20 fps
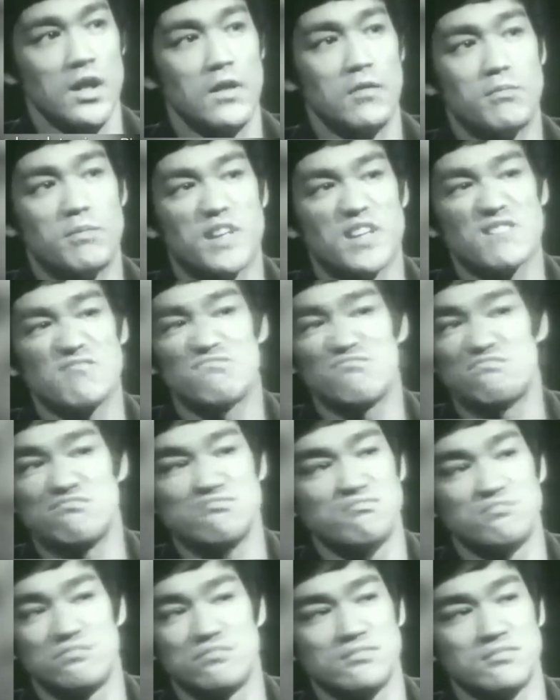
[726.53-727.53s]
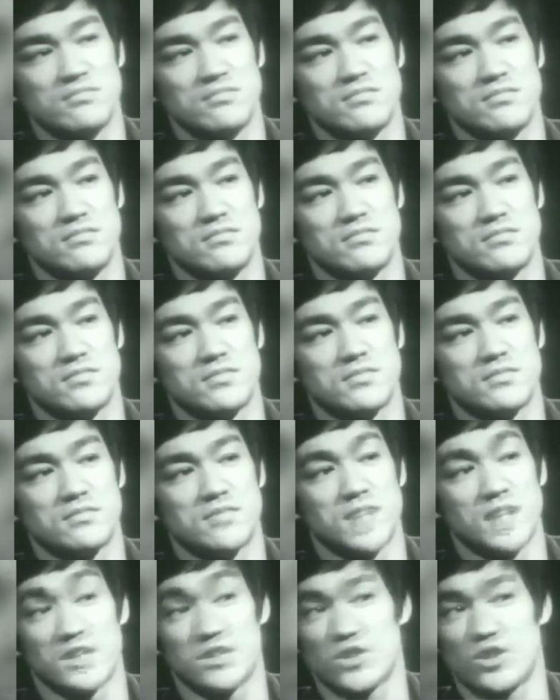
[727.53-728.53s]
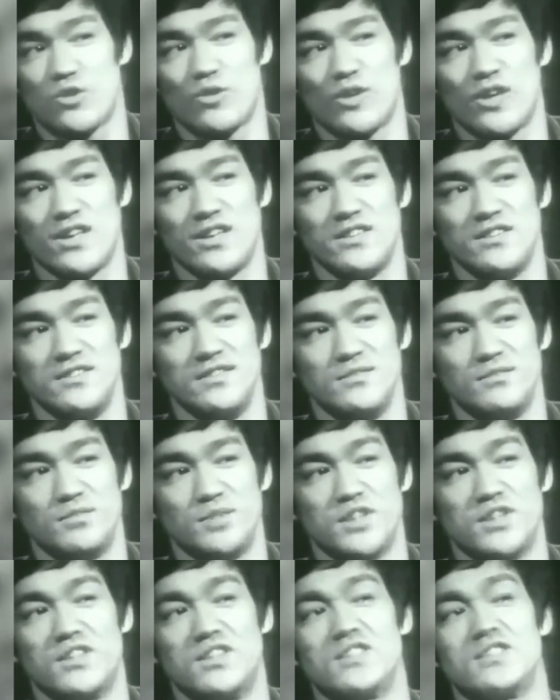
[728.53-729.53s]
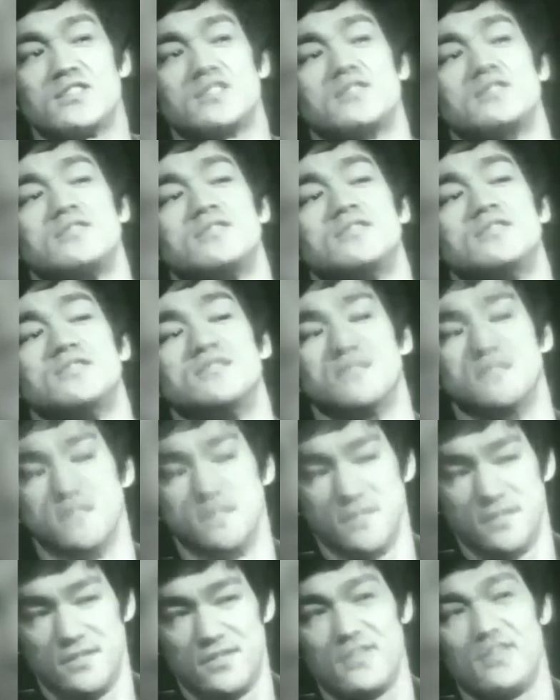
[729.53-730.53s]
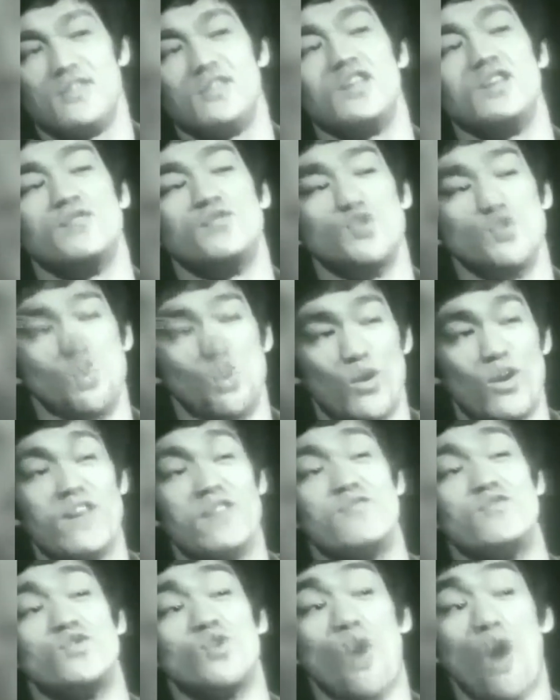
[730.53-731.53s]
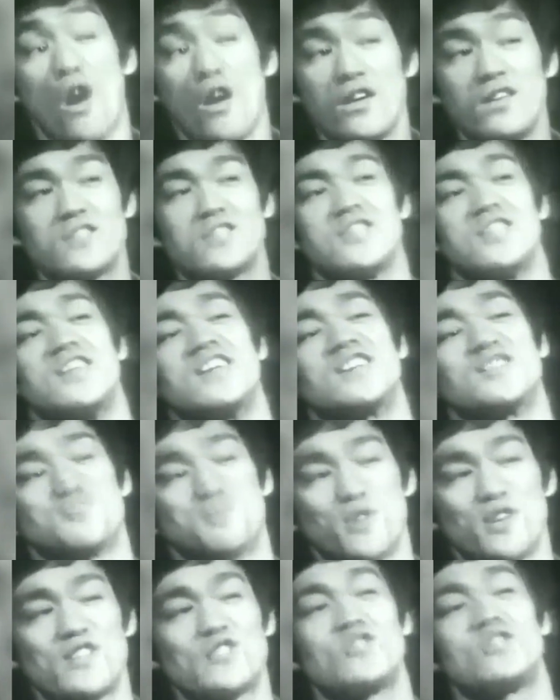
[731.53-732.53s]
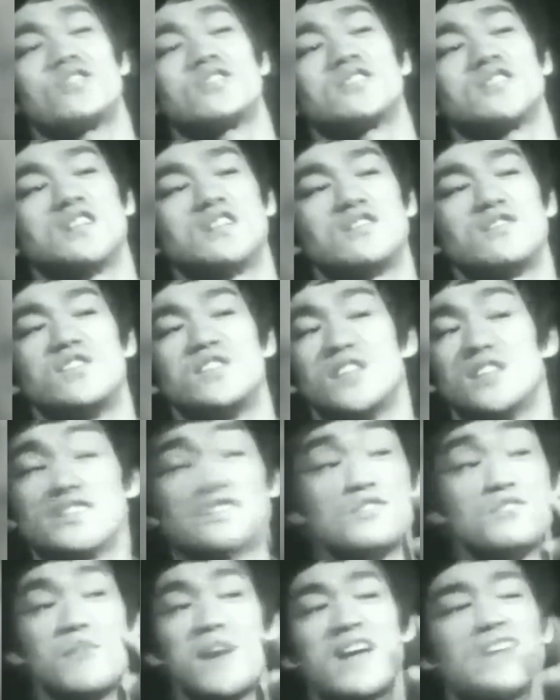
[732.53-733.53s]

But that's all right, because if you honestly express yourself, it doesn't matter,